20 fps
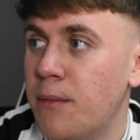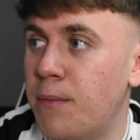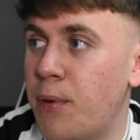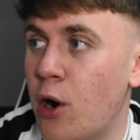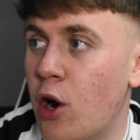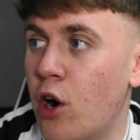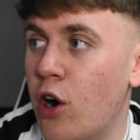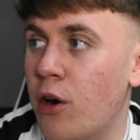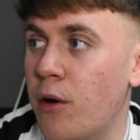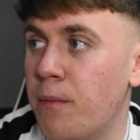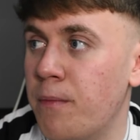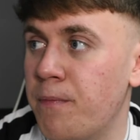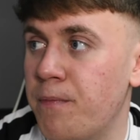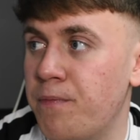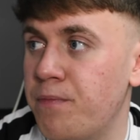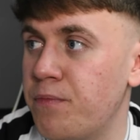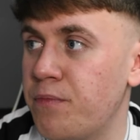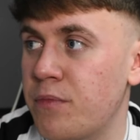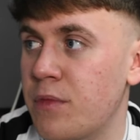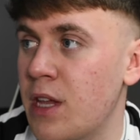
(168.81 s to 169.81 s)
But
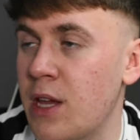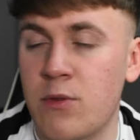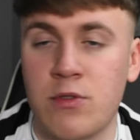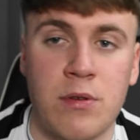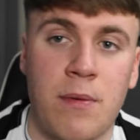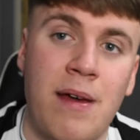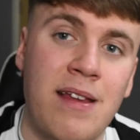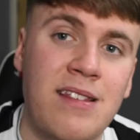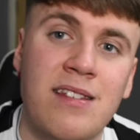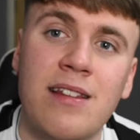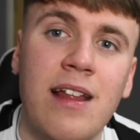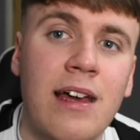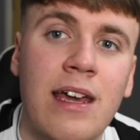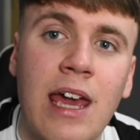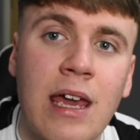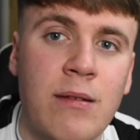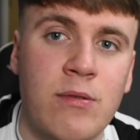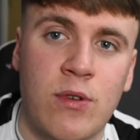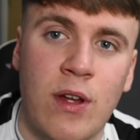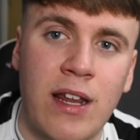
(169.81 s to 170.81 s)
he was immense in that
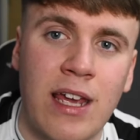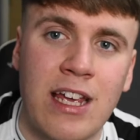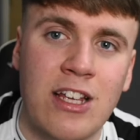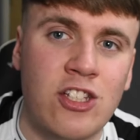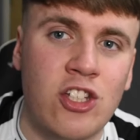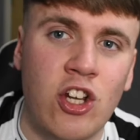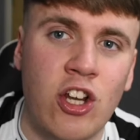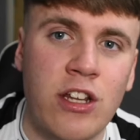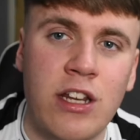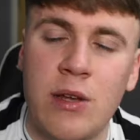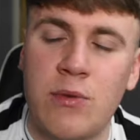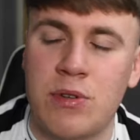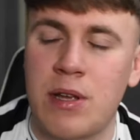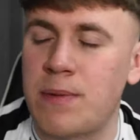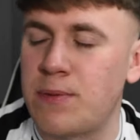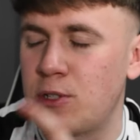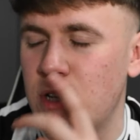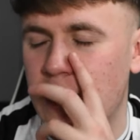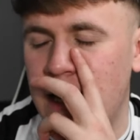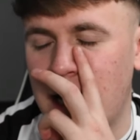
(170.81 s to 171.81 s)
game as well against Sunderland. He was
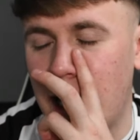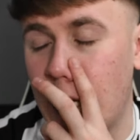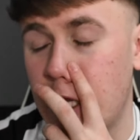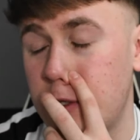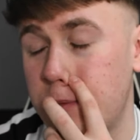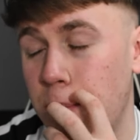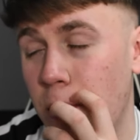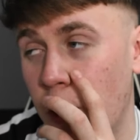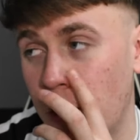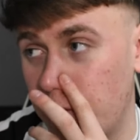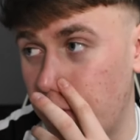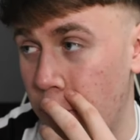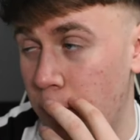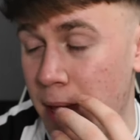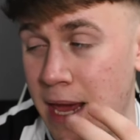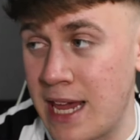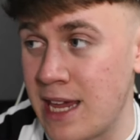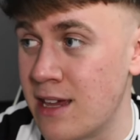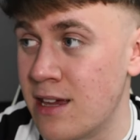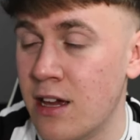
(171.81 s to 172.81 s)
absolutely class. But for
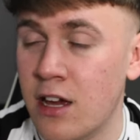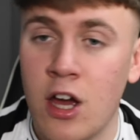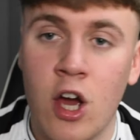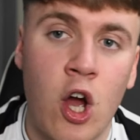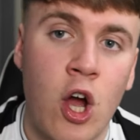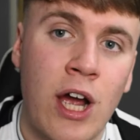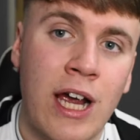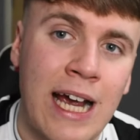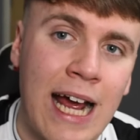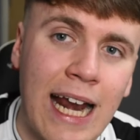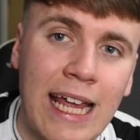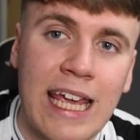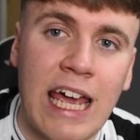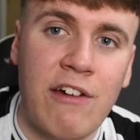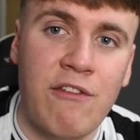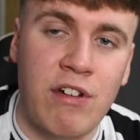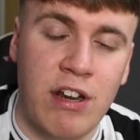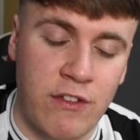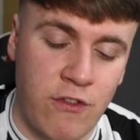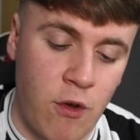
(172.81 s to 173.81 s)
me, kind of
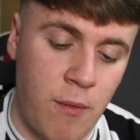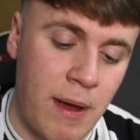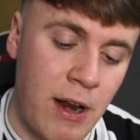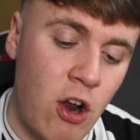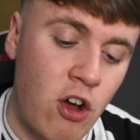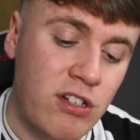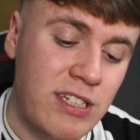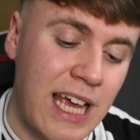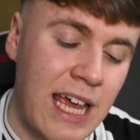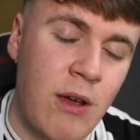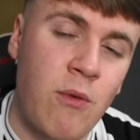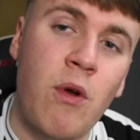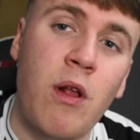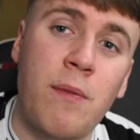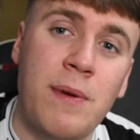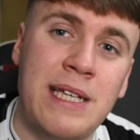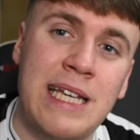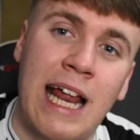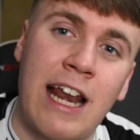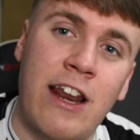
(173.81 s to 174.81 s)
get rid of him. It looks like he will
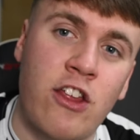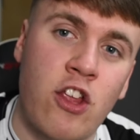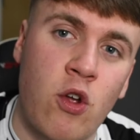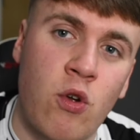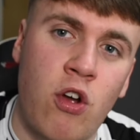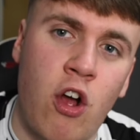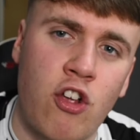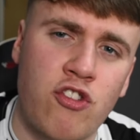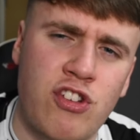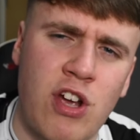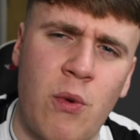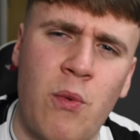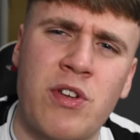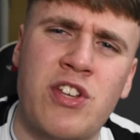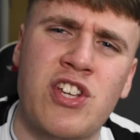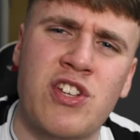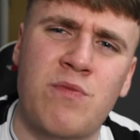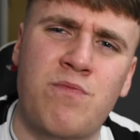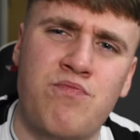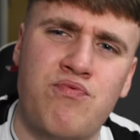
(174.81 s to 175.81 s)
be signing a new contract,
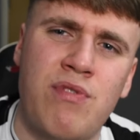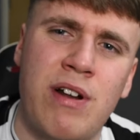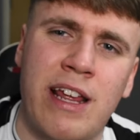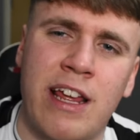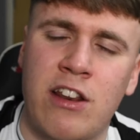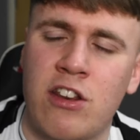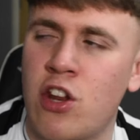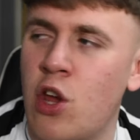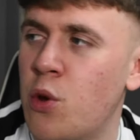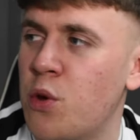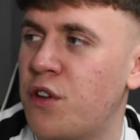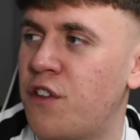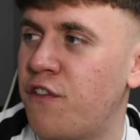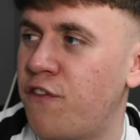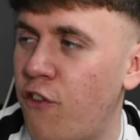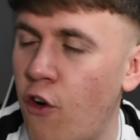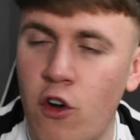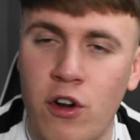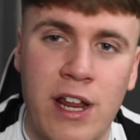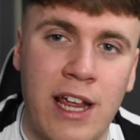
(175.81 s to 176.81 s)
which is brilliant news
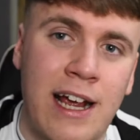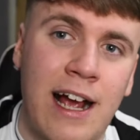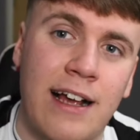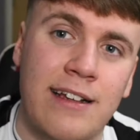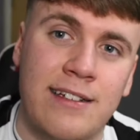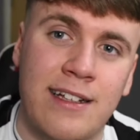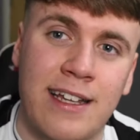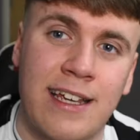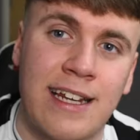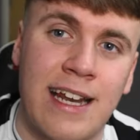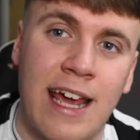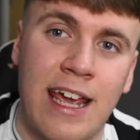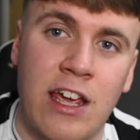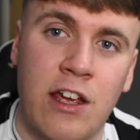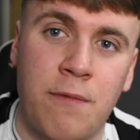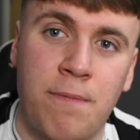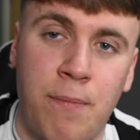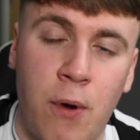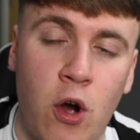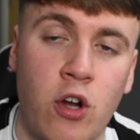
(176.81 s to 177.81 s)
for Newcastle
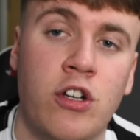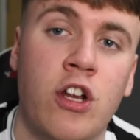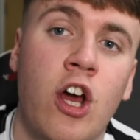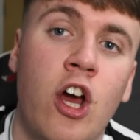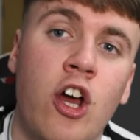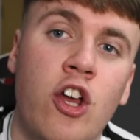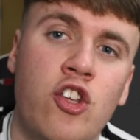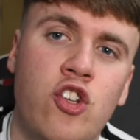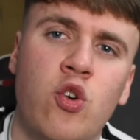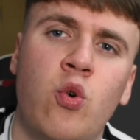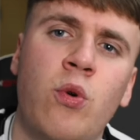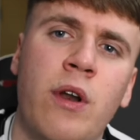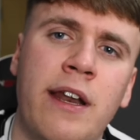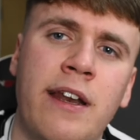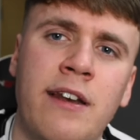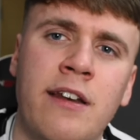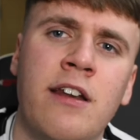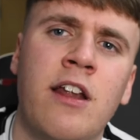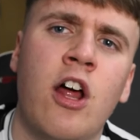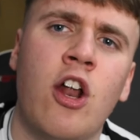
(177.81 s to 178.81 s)
United, but Joe
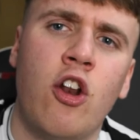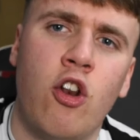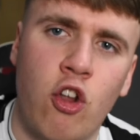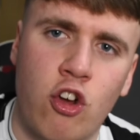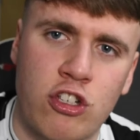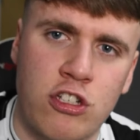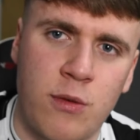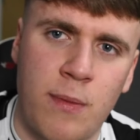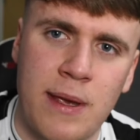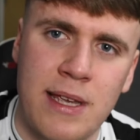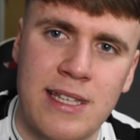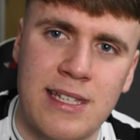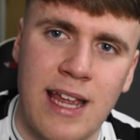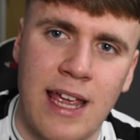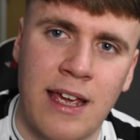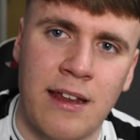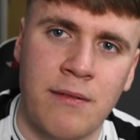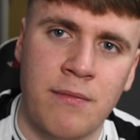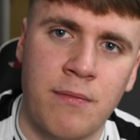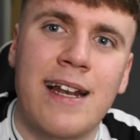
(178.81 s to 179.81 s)
Linton looks to be
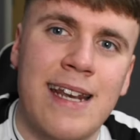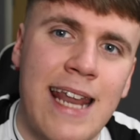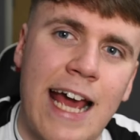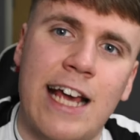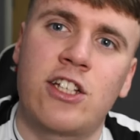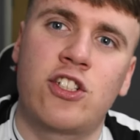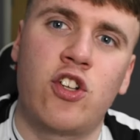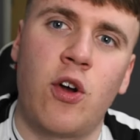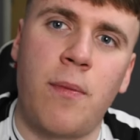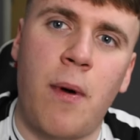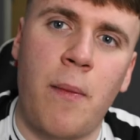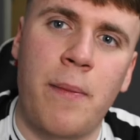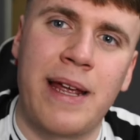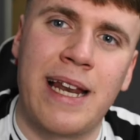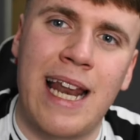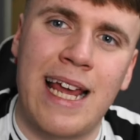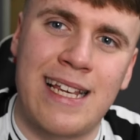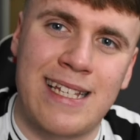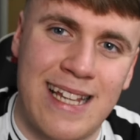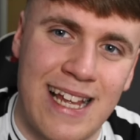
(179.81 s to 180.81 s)
staying. Next up on my
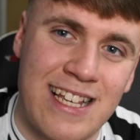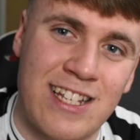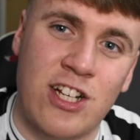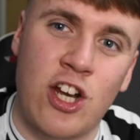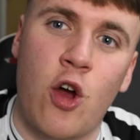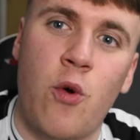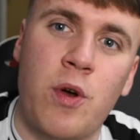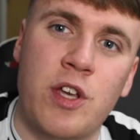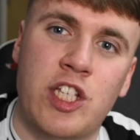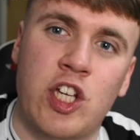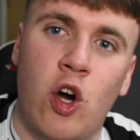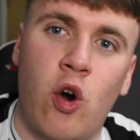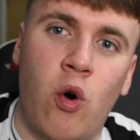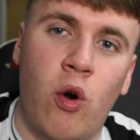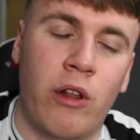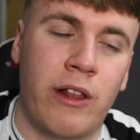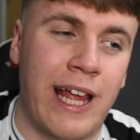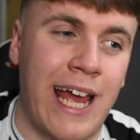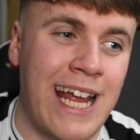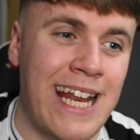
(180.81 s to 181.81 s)
list is Lewis
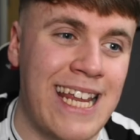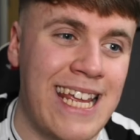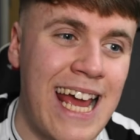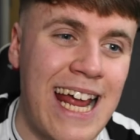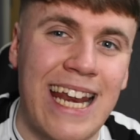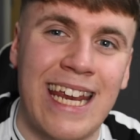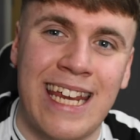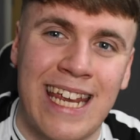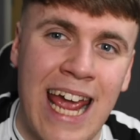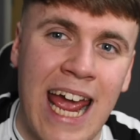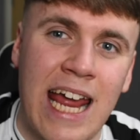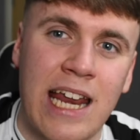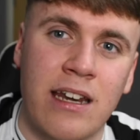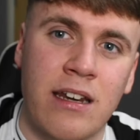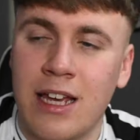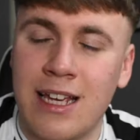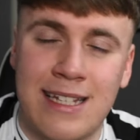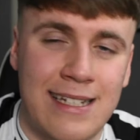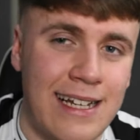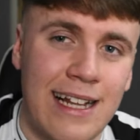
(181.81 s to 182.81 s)
Hall, and yet
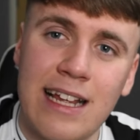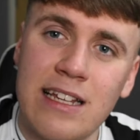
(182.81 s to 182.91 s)
again, he still